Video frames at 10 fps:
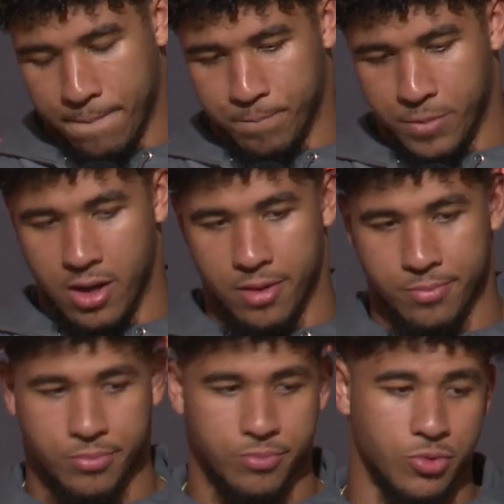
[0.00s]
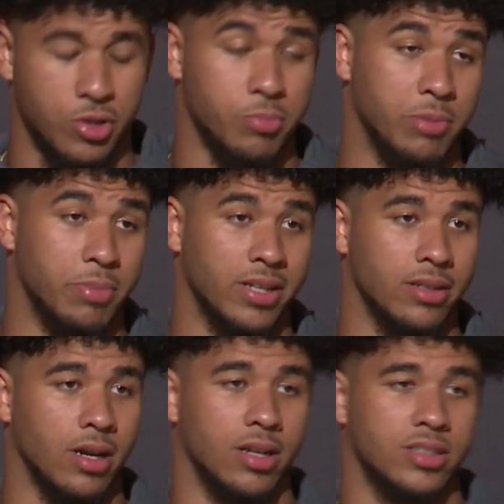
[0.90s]
um, it'll be a big
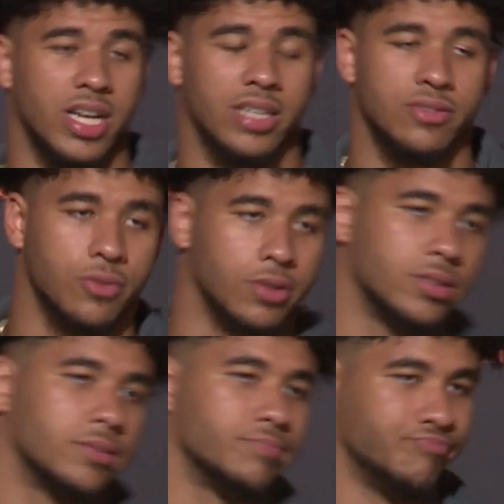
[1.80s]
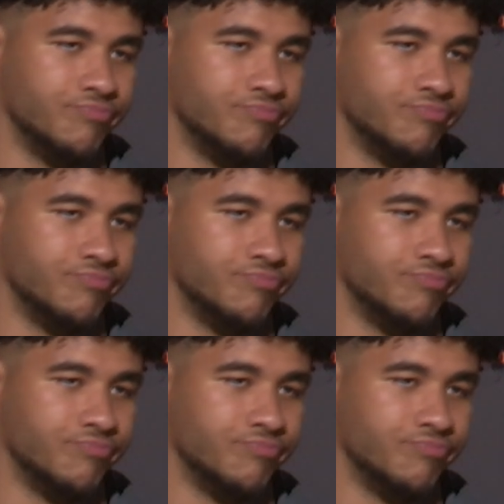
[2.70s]
uh, challenge for us